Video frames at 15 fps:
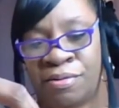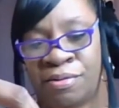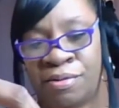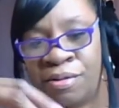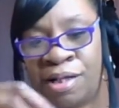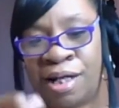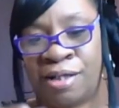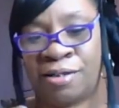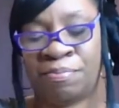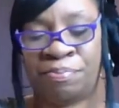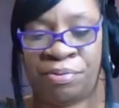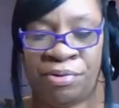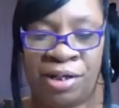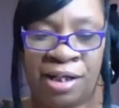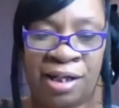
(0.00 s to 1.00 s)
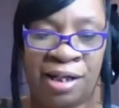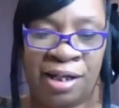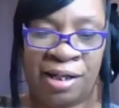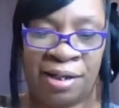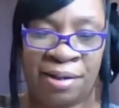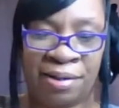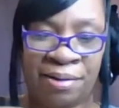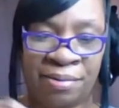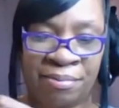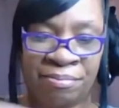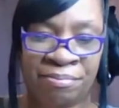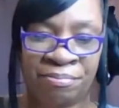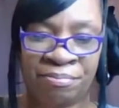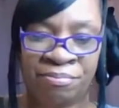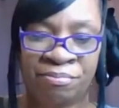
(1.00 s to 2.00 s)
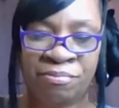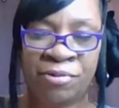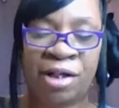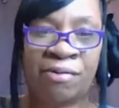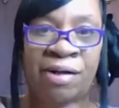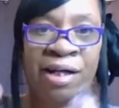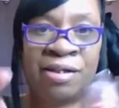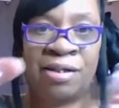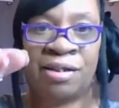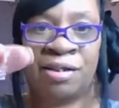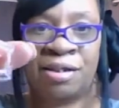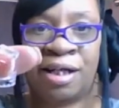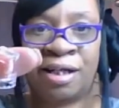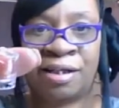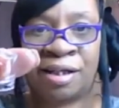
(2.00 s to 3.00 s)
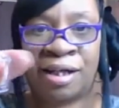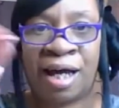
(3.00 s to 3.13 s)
Ooh, that's pretty. All right, so you take